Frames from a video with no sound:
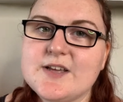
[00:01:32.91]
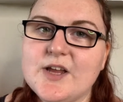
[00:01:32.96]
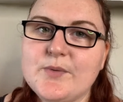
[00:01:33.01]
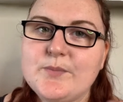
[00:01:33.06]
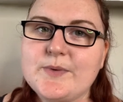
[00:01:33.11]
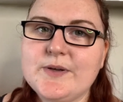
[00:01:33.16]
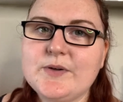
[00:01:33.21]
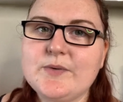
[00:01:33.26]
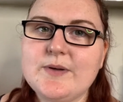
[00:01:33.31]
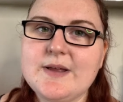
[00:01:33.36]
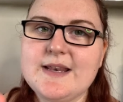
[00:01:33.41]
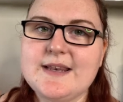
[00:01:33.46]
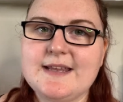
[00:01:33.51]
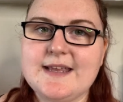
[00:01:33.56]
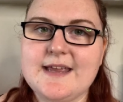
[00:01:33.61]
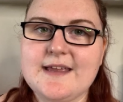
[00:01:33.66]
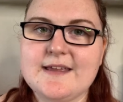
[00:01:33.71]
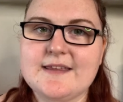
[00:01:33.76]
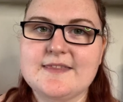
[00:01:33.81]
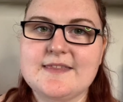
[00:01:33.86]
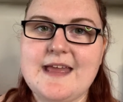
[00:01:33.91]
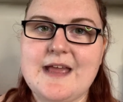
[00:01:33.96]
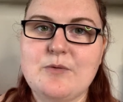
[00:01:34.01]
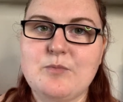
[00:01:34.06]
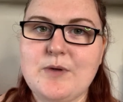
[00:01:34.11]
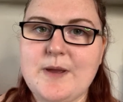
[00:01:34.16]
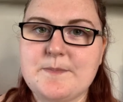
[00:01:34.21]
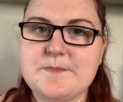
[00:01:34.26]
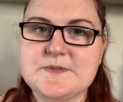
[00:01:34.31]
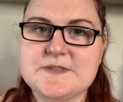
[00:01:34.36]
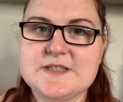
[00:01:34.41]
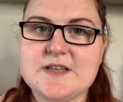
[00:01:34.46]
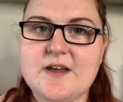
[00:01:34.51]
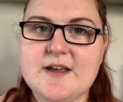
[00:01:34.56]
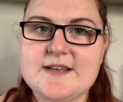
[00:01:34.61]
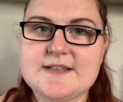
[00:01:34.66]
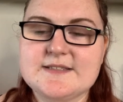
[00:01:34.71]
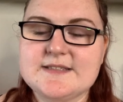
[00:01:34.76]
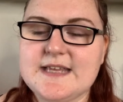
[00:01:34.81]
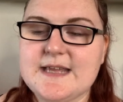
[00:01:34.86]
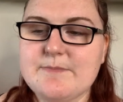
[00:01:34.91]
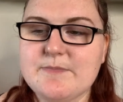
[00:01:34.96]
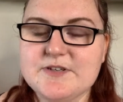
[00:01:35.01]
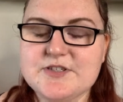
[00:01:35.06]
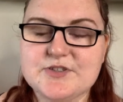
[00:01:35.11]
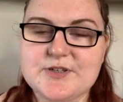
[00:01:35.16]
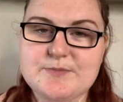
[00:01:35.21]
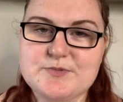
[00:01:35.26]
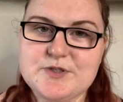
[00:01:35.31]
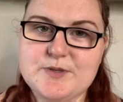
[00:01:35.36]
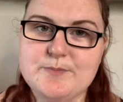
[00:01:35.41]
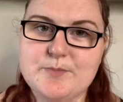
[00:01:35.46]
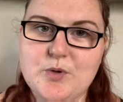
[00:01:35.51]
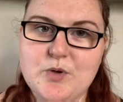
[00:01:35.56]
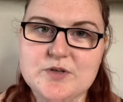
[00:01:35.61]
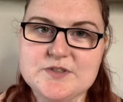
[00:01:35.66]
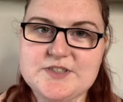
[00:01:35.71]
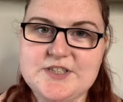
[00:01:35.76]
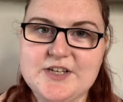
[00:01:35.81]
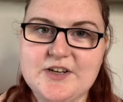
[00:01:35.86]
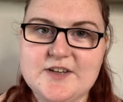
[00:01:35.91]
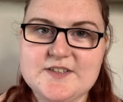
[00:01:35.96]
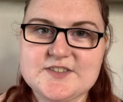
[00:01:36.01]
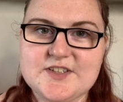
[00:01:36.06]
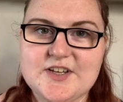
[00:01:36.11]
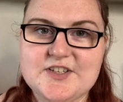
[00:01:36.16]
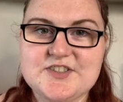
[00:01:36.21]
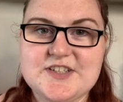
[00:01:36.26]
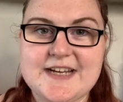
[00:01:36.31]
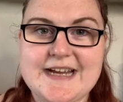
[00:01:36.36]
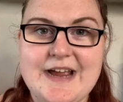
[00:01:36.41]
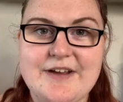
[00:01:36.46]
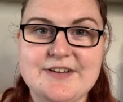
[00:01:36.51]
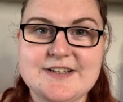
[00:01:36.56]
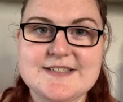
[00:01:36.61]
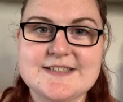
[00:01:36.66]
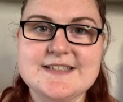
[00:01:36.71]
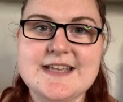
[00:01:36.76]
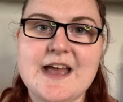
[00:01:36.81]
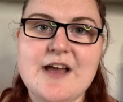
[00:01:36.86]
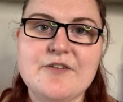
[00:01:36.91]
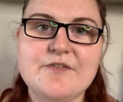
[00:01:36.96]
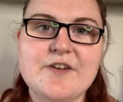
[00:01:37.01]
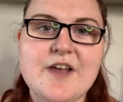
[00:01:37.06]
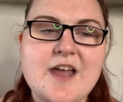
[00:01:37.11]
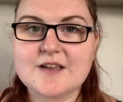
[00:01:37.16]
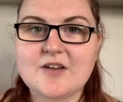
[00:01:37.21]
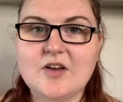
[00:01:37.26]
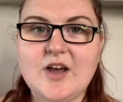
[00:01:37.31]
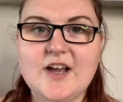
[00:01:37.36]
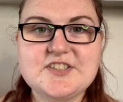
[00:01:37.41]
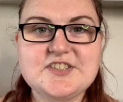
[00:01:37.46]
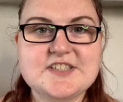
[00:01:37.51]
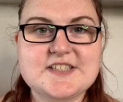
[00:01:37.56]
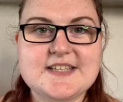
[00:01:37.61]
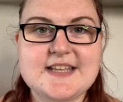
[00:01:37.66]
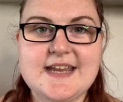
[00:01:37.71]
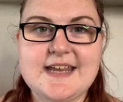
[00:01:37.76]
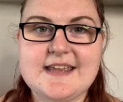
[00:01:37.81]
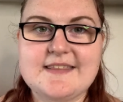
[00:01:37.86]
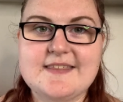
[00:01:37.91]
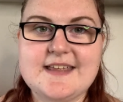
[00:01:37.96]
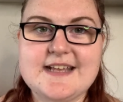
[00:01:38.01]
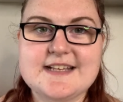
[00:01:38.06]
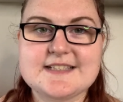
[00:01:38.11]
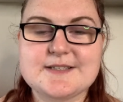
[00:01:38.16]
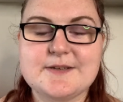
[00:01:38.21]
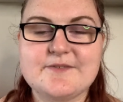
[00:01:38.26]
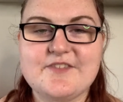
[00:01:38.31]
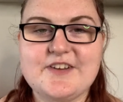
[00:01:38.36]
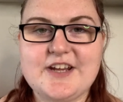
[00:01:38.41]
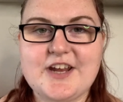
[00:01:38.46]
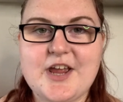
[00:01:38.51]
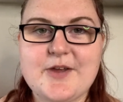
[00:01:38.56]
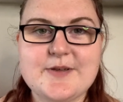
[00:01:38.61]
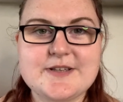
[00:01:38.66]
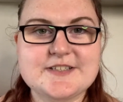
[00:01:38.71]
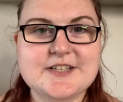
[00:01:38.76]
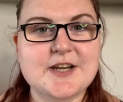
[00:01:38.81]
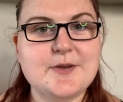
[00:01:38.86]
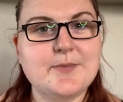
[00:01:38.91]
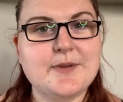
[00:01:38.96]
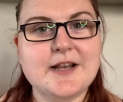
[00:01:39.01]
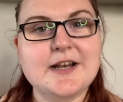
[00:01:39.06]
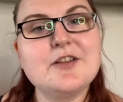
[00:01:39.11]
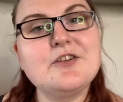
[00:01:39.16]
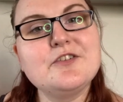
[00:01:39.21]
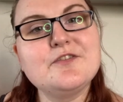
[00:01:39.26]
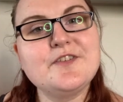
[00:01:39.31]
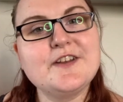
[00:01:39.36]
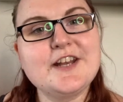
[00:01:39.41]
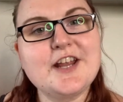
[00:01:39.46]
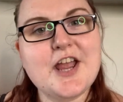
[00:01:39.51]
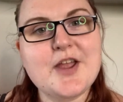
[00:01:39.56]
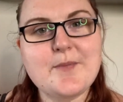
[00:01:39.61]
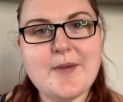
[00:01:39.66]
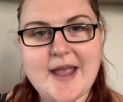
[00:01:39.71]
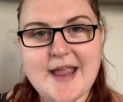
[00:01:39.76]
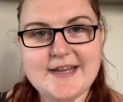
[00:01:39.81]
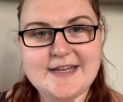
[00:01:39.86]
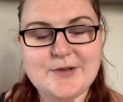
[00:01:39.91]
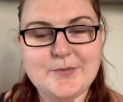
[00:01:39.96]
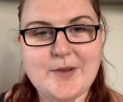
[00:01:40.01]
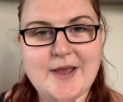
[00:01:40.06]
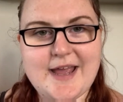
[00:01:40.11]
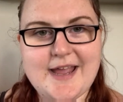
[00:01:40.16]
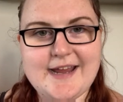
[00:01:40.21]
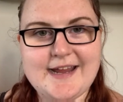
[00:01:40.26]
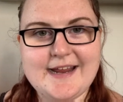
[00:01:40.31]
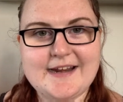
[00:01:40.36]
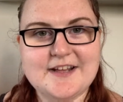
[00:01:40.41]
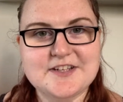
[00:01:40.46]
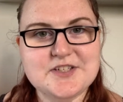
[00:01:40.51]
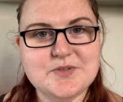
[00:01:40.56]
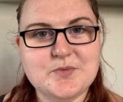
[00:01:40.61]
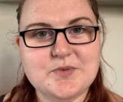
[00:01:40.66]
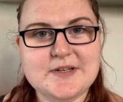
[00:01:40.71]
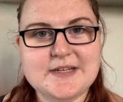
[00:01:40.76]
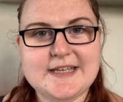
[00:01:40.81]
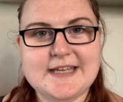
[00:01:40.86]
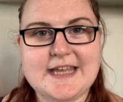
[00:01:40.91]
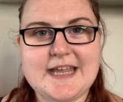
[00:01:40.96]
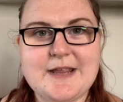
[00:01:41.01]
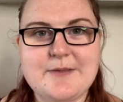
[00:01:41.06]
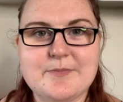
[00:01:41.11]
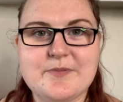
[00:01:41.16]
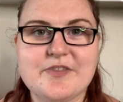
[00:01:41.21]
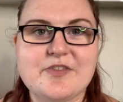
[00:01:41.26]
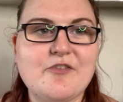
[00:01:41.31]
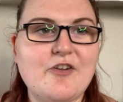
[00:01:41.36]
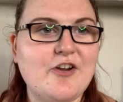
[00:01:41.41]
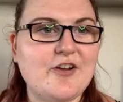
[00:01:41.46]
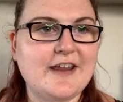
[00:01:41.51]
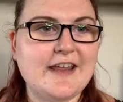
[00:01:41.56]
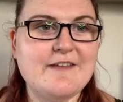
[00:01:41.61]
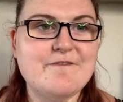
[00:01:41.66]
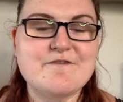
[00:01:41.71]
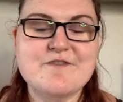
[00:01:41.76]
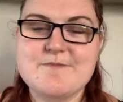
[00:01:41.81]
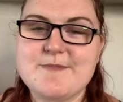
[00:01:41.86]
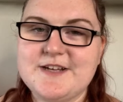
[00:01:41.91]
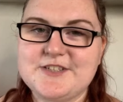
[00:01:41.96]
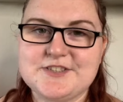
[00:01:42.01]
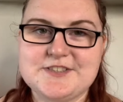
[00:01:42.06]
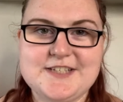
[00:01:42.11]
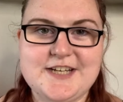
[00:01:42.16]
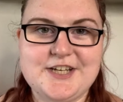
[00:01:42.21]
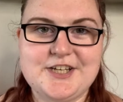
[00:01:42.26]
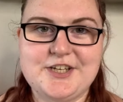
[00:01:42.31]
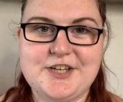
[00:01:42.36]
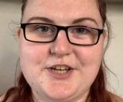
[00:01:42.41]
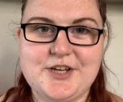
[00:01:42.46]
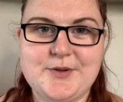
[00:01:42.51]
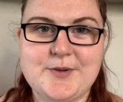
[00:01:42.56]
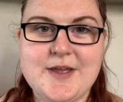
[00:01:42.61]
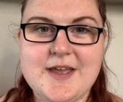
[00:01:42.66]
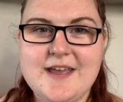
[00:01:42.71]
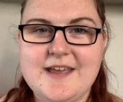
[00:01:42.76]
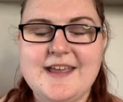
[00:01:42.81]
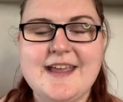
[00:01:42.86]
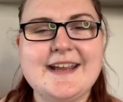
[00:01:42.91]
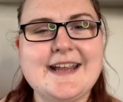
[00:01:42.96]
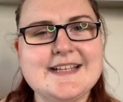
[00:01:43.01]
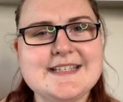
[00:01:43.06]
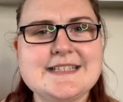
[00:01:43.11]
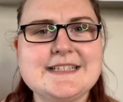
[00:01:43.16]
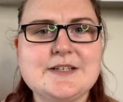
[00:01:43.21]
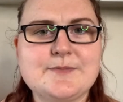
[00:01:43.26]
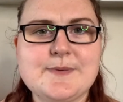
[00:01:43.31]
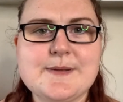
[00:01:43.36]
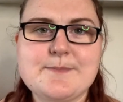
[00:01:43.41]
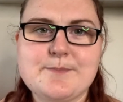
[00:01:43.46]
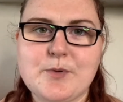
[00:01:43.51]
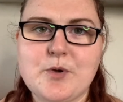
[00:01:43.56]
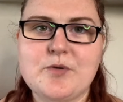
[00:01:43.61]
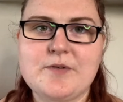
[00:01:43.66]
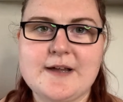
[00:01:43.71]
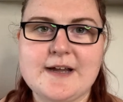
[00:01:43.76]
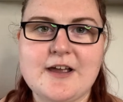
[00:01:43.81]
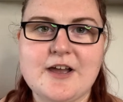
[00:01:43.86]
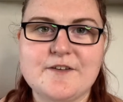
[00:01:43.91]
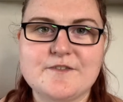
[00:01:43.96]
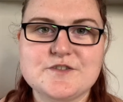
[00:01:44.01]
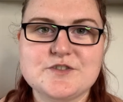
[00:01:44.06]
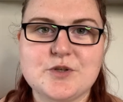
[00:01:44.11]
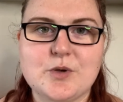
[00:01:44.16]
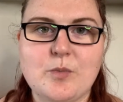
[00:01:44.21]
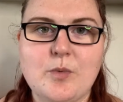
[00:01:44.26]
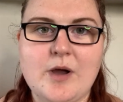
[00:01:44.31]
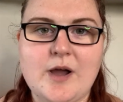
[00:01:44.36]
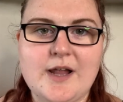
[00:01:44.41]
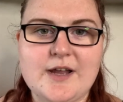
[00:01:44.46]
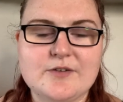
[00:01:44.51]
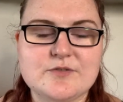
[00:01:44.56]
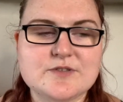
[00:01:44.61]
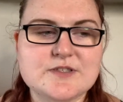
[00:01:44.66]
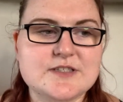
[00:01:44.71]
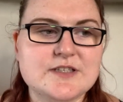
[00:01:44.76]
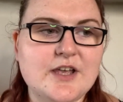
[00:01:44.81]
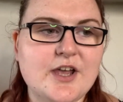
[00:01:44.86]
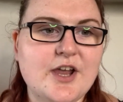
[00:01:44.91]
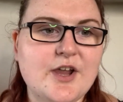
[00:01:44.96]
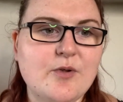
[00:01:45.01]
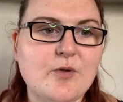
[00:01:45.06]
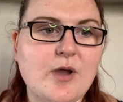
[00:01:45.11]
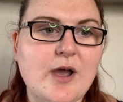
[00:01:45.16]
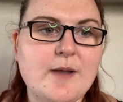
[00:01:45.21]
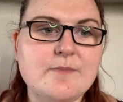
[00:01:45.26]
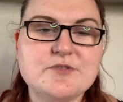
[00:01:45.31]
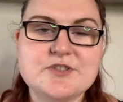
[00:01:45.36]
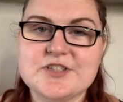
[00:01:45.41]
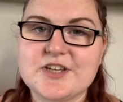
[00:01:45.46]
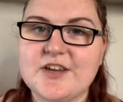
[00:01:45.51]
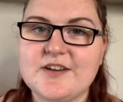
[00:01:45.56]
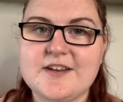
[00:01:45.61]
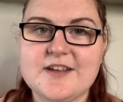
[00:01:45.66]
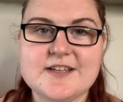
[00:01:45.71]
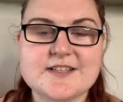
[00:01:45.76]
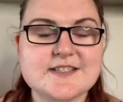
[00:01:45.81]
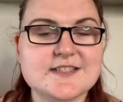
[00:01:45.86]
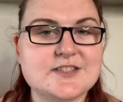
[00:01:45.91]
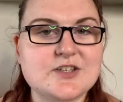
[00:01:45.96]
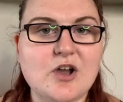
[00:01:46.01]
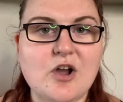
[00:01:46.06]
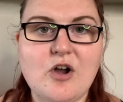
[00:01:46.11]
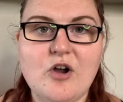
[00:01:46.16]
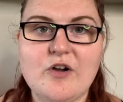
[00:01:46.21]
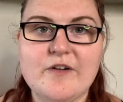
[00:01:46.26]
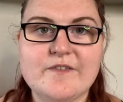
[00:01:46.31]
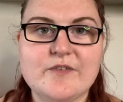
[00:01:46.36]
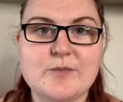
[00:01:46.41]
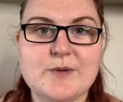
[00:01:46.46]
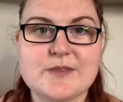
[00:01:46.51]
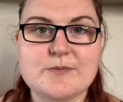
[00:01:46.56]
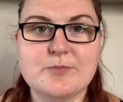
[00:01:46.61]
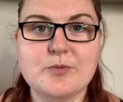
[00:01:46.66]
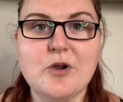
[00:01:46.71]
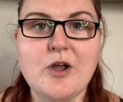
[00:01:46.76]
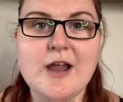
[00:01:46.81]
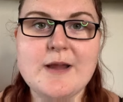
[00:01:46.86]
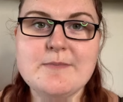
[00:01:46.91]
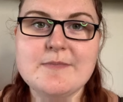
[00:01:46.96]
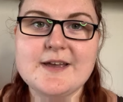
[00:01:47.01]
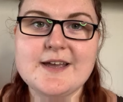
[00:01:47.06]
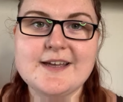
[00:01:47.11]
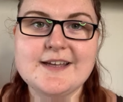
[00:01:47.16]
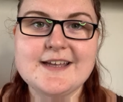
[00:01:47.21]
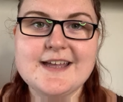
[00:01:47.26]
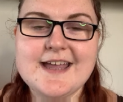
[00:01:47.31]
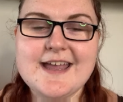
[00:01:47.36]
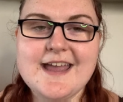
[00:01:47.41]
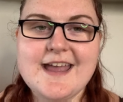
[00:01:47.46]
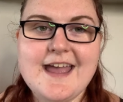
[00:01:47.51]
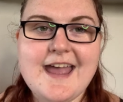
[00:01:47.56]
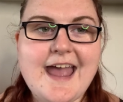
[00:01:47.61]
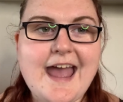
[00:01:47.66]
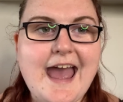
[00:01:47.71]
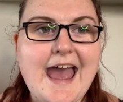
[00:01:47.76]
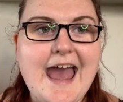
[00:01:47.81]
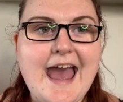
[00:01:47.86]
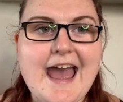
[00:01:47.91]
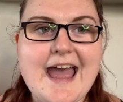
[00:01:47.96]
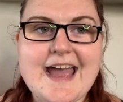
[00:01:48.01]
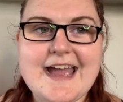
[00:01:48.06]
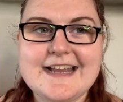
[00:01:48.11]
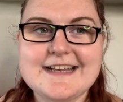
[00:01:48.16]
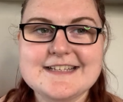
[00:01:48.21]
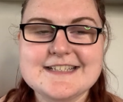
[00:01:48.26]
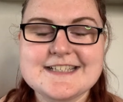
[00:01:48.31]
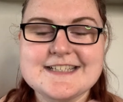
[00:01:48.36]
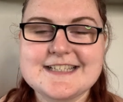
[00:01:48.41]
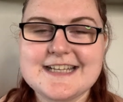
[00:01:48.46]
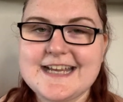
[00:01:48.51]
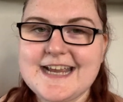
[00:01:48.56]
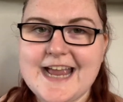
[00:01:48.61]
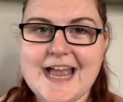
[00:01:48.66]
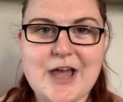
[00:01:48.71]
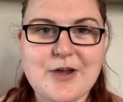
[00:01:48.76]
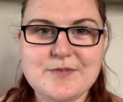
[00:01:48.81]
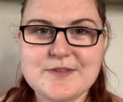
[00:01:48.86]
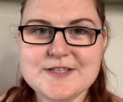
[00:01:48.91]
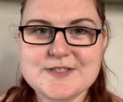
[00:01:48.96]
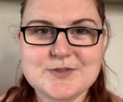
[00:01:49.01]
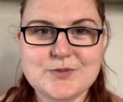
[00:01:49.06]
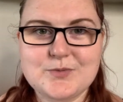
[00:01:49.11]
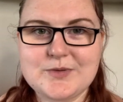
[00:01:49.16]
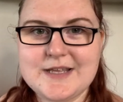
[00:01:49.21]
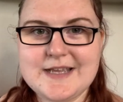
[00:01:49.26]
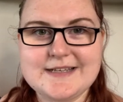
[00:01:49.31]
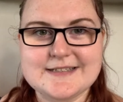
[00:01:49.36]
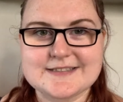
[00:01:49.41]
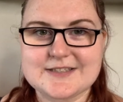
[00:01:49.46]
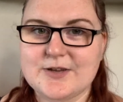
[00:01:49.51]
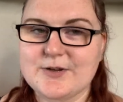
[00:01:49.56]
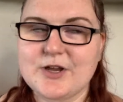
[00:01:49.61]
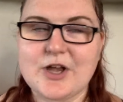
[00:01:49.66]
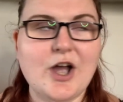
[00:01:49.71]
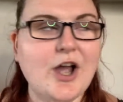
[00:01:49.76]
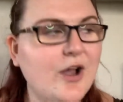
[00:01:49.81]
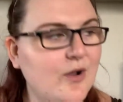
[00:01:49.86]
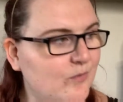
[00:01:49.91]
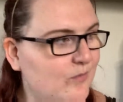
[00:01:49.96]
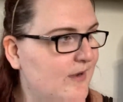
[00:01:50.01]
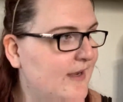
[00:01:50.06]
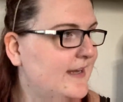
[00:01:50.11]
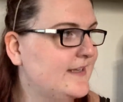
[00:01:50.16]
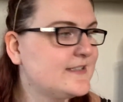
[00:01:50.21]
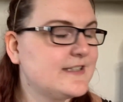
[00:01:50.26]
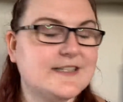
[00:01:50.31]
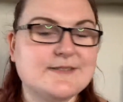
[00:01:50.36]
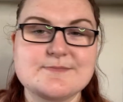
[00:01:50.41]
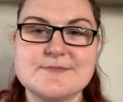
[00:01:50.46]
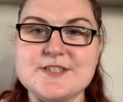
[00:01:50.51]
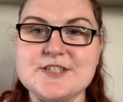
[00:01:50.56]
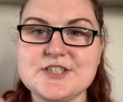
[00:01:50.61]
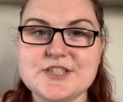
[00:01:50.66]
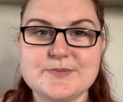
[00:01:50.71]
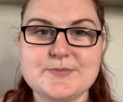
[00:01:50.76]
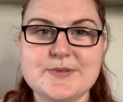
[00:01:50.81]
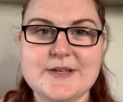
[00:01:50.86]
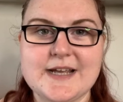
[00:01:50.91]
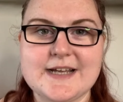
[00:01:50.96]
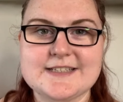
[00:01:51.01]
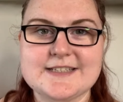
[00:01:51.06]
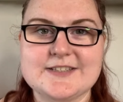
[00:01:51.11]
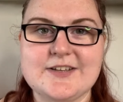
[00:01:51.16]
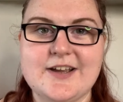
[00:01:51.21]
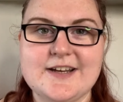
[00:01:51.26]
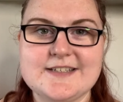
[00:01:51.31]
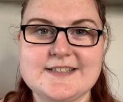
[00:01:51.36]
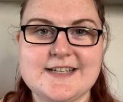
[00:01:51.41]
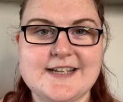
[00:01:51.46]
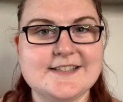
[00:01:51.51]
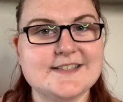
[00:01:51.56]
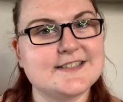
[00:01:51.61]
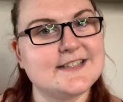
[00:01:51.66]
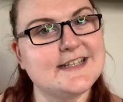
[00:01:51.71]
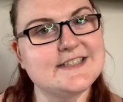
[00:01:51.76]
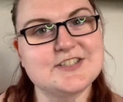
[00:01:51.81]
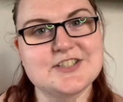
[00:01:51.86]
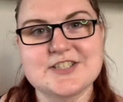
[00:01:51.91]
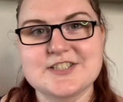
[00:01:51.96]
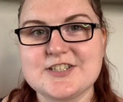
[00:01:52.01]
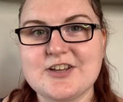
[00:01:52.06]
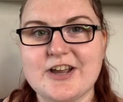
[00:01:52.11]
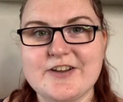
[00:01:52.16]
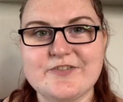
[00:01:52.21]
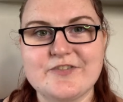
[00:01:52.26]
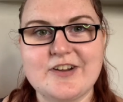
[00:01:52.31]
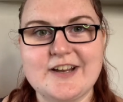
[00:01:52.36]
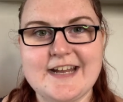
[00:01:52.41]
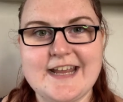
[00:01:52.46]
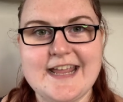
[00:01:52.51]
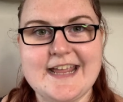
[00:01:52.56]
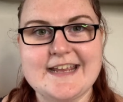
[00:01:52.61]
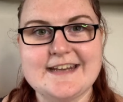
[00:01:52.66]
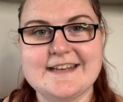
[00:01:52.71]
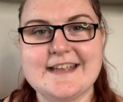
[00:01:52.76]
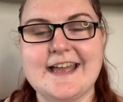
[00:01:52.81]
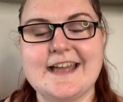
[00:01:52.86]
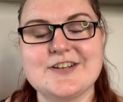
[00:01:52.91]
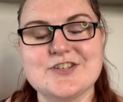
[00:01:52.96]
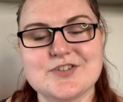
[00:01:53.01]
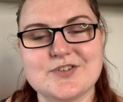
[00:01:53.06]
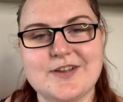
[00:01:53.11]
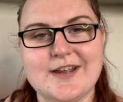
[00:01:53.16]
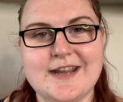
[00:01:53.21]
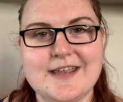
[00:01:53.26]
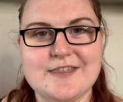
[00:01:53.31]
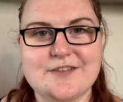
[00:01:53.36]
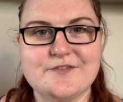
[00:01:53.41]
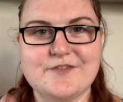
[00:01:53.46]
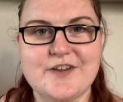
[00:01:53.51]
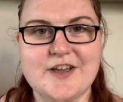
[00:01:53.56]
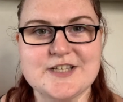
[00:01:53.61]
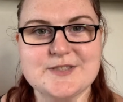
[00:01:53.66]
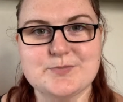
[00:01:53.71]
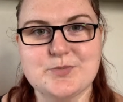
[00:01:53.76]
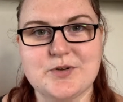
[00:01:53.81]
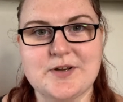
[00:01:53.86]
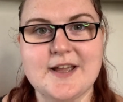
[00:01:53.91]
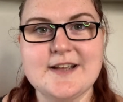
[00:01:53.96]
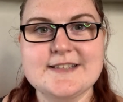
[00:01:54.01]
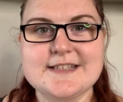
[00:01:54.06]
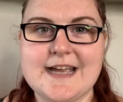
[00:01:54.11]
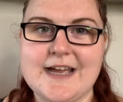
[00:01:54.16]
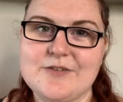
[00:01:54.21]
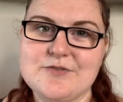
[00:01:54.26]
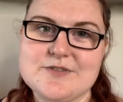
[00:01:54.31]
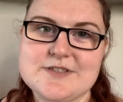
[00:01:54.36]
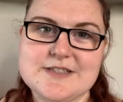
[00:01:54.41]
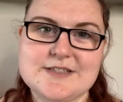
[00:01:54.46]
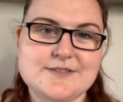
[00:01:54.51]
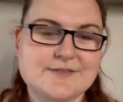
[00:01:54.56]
I will link their websites in my description box so you guys go and check out yourself. I just think this video is going to be a long video anyway, and I don't want to keep throwing information at you. It gets a little bit boring after a while, so I'm just going to start off with primer and see how this all is. I can't wait. I'm super excited. So let's just dive right in and try the first product out.